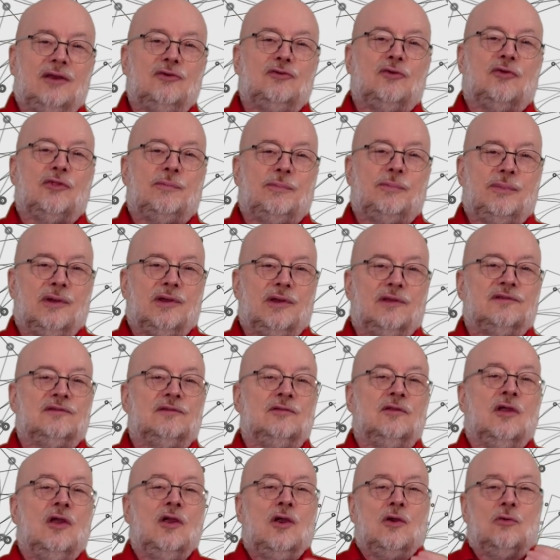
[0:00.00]
or the
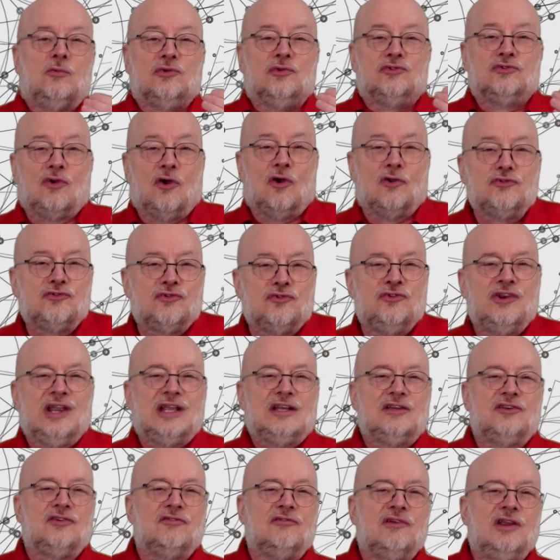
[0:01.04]
person was
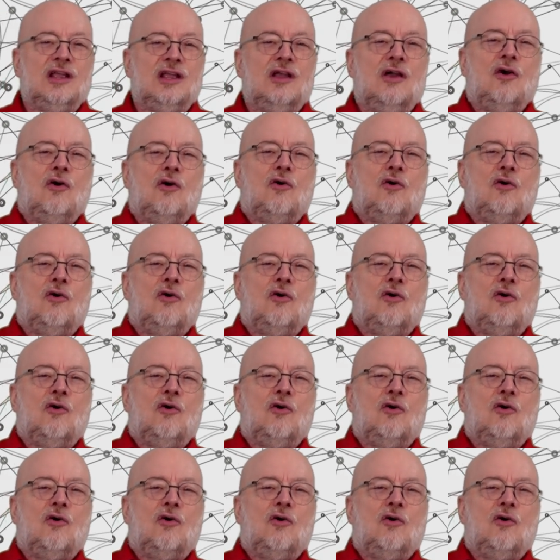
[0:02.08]
contradictory